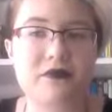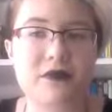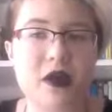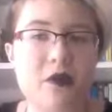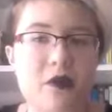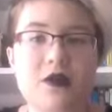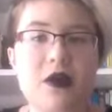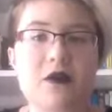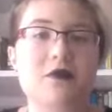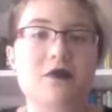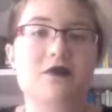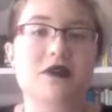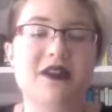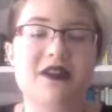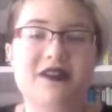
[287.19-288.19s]
Oh
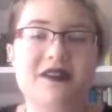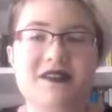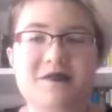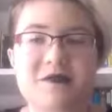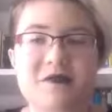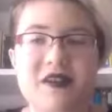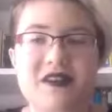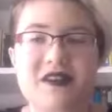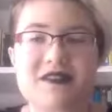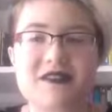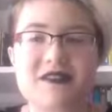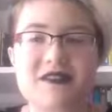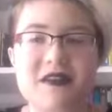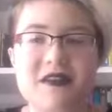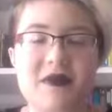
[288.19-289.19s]
no!
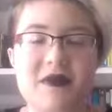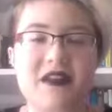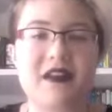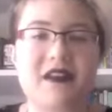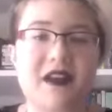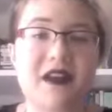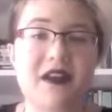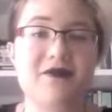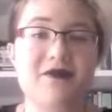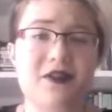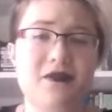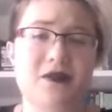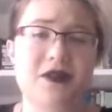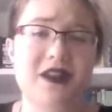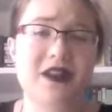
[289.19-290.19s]
Because, I mean, I kind of
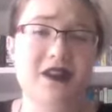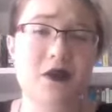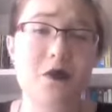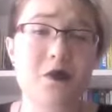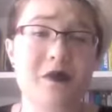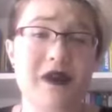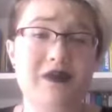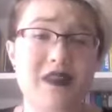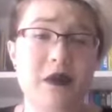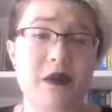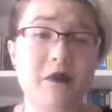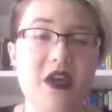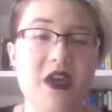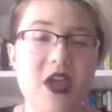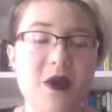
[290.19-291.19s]
already know about
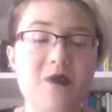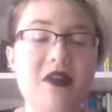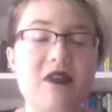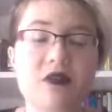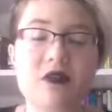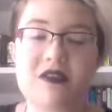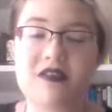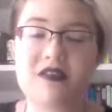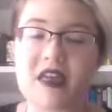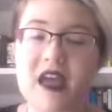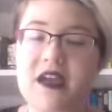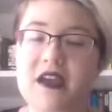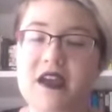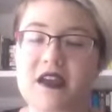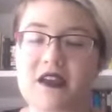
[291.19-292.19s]
them. But it looks
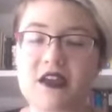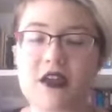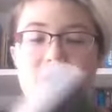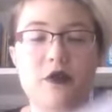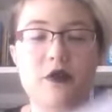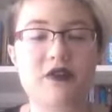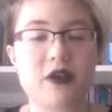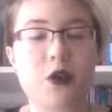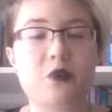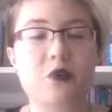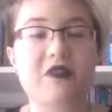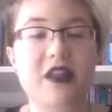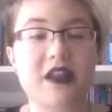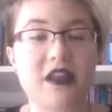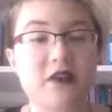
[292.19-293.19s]
like, you know, there are
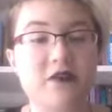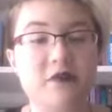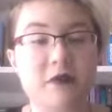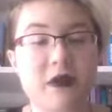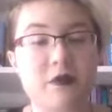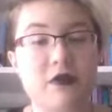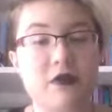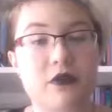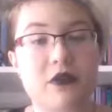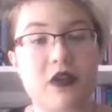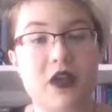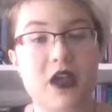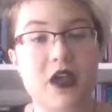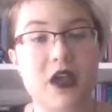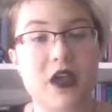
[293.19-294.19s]
plenty of people,
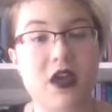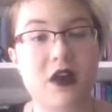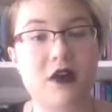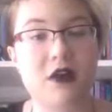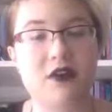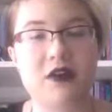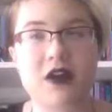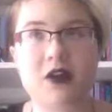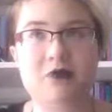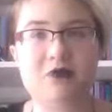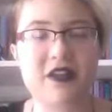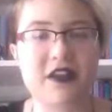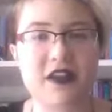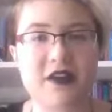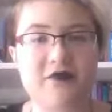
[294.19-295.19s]
or
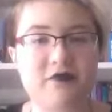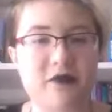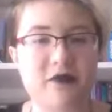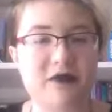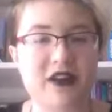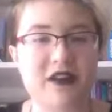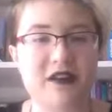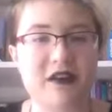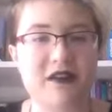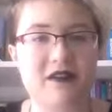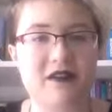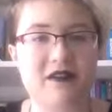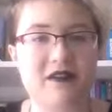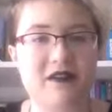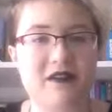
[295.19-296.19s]
plenty of women and
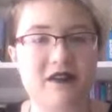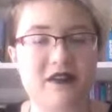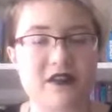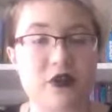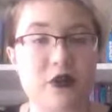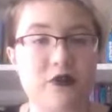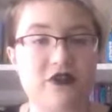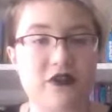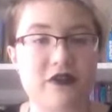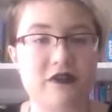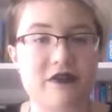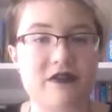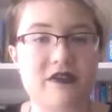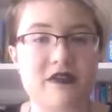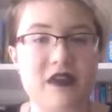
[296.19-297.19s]
goddesses and
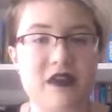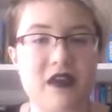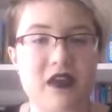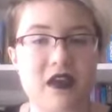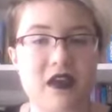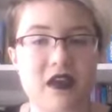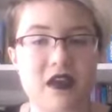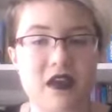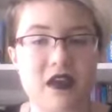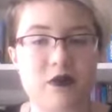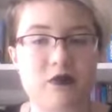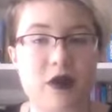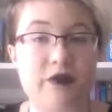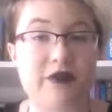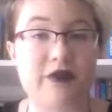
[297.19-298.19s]
cultures
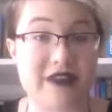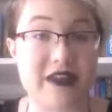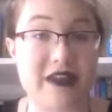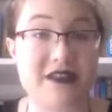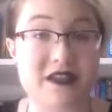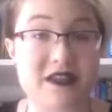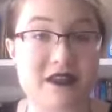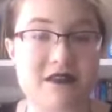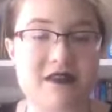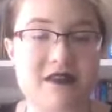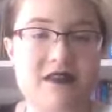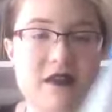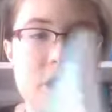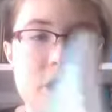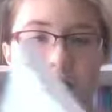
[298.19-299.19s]
represented.
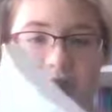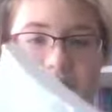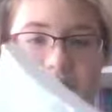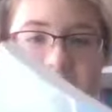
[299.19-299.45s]
So I'm